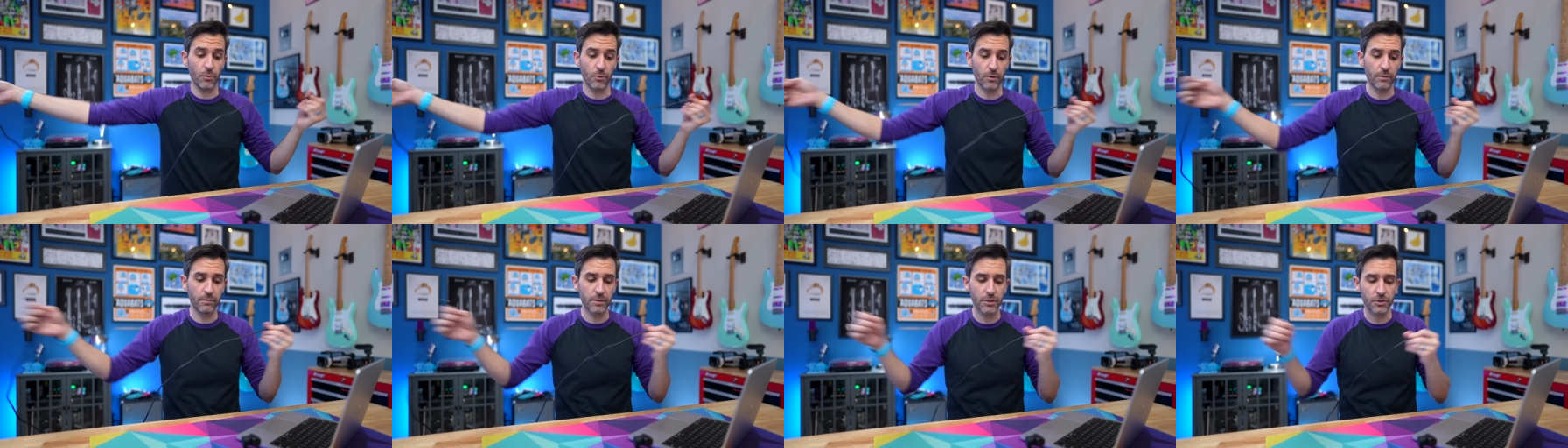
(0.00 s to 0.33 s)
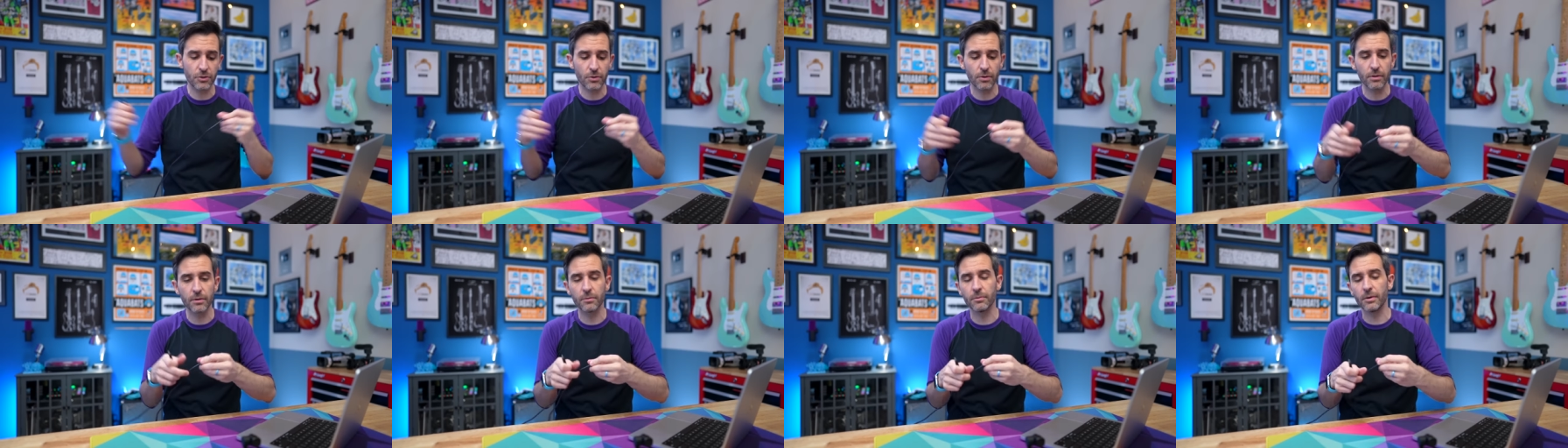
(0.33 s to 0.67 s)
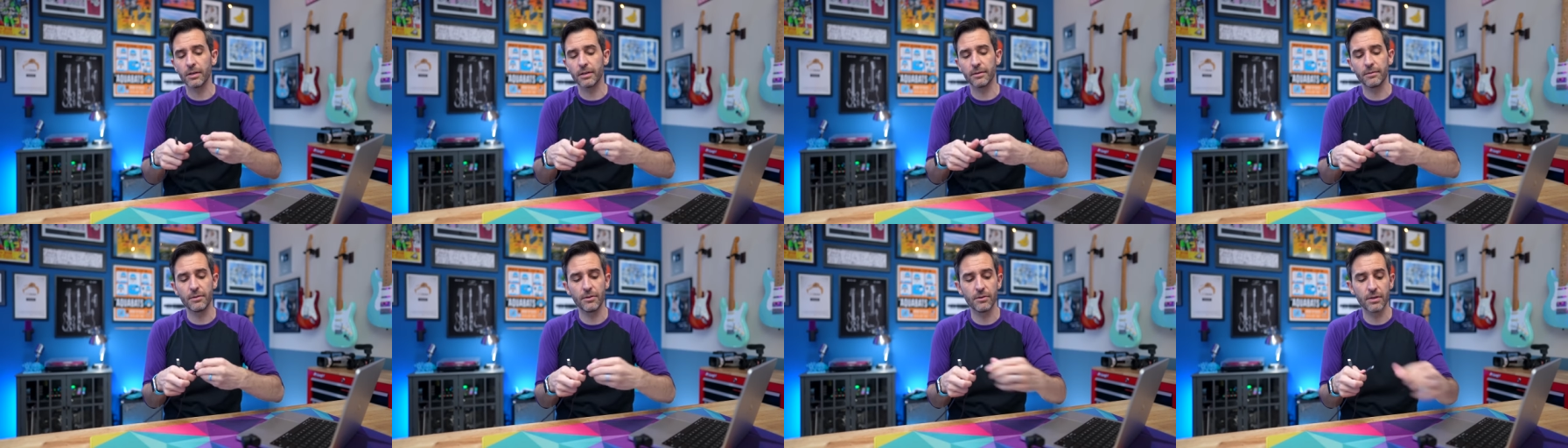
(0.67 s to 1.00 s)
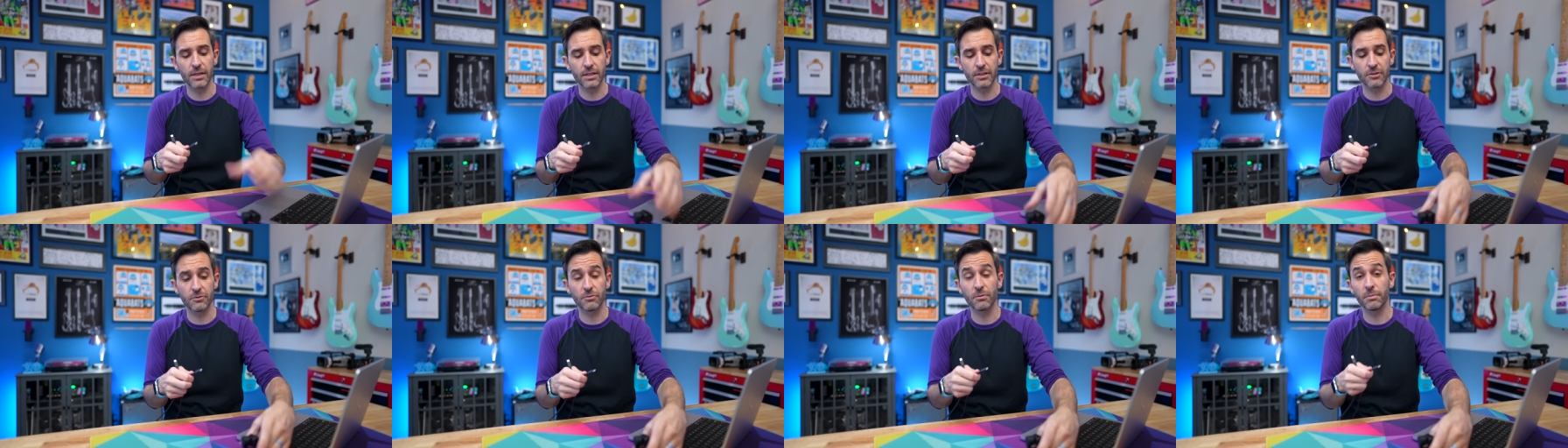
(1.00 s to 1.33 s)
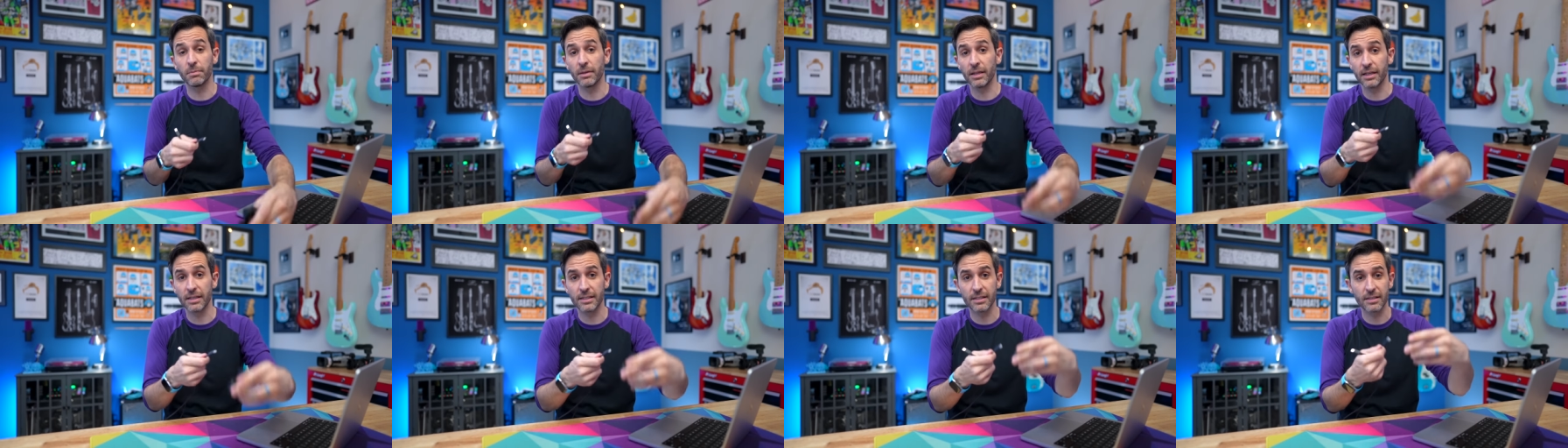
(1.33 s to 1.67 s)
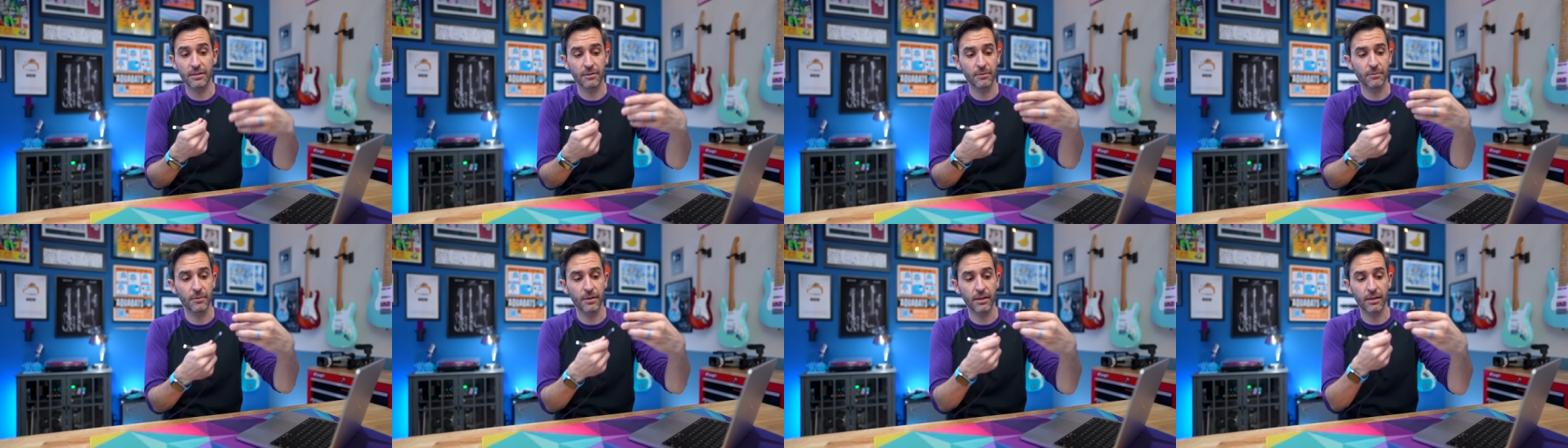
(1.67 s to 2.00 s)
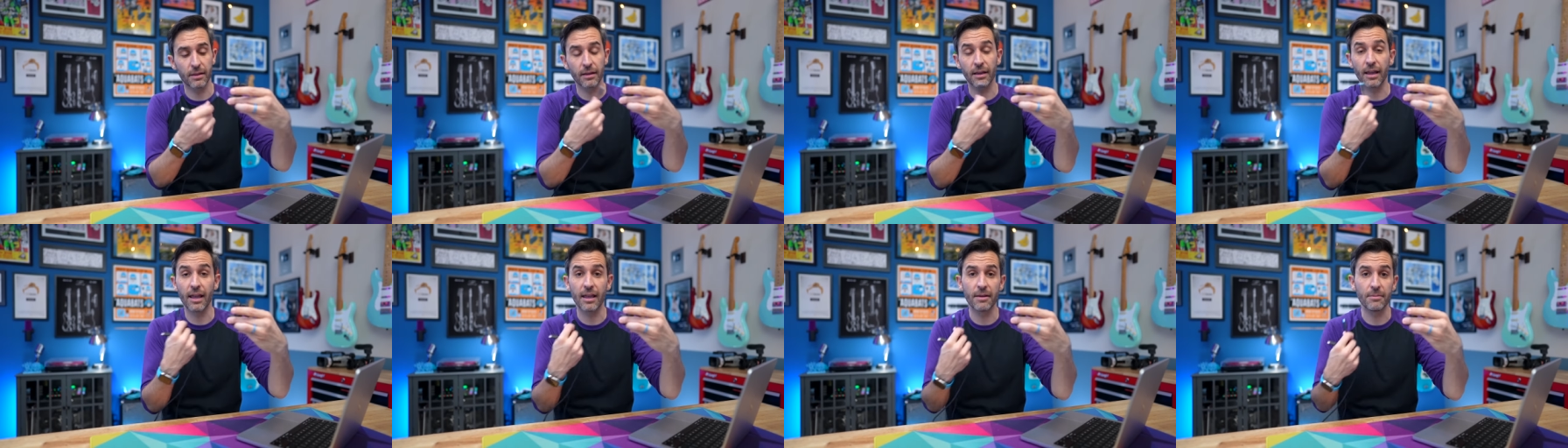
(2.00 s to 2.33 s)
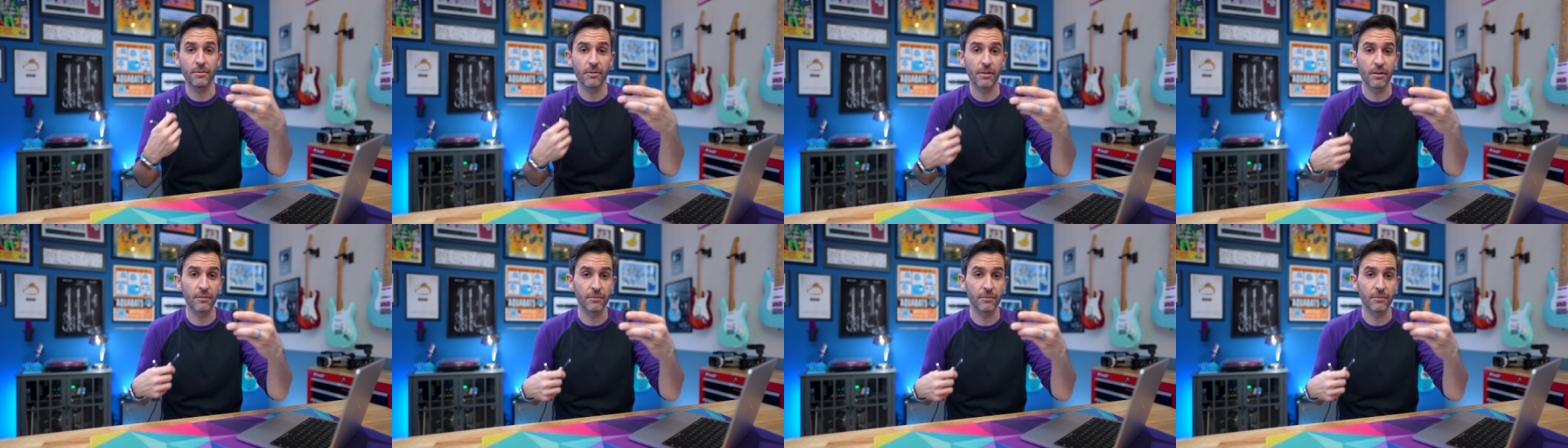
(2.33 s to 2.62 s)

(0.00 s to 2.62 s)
or even a shorter one, you can just replace it with the cable